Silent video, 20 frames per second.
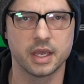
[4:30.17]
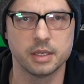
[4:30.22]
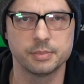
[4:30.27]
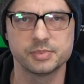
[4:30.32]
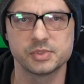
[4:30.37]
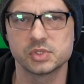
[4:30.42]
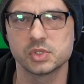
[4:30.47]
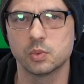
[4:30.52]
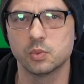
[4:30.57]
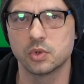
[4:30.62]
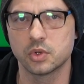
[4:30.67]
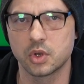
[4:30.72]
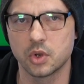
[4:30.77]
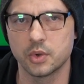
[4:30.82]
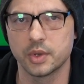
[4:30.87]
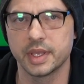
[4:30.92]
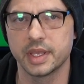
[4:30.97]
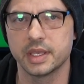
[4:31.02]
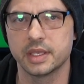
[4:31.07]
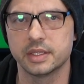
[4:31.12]
up, so we'll
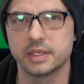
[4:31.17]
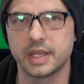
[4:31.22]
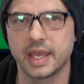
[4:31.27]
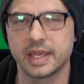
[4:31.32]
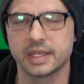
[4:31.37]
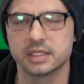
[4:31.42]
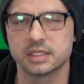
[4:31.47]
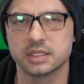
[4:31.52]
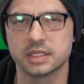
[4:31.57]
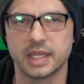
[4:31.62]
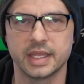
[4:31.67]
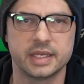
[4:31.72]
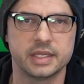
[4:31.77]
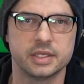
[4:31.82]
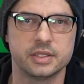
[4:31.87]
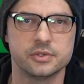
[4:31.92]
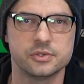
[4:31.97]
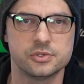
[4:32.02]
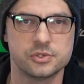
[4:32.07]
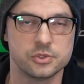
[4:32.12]
go ahead and let
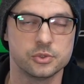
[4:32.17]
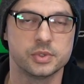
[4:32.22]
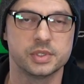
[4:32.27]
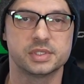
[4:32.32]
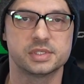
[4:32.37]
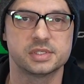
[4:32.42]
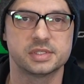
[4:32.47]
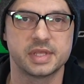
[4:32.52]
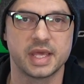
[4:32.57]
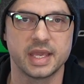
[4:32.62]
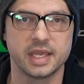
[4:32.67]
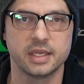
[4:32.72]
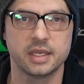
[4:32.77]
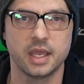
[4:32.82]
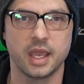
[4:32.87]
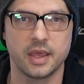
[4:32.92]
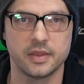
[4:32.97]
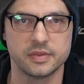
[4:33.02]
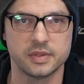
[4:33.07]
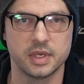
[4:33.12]
it do its
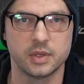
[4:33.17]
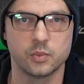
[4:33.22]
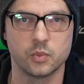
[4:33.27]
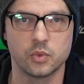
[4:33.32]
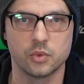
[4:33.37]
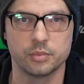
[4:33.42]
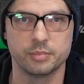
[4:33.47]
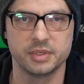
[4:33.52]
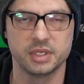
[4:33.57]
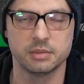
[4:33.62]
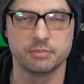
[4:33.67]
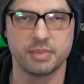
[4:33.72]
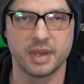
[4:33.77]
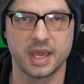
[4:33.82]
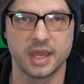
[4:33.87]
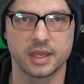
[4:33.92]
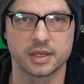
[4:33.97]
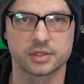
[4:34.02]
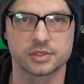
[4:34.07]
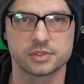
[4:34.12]
thing, and then we'll be
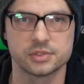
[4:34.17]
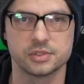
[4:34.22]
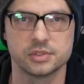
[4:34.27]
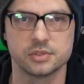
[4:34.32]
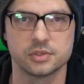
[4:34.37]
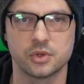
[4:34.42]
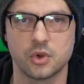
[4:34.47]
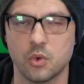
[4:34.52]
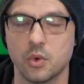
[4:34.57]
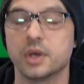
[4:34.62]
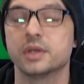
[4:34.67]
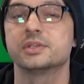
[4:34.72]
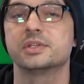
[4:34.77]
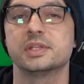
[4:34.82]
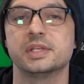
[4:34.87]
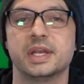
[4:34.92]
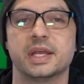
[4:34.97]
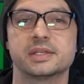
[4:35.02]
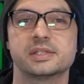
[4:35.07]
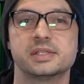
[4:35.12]
back to go on to
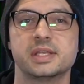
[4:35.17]
the next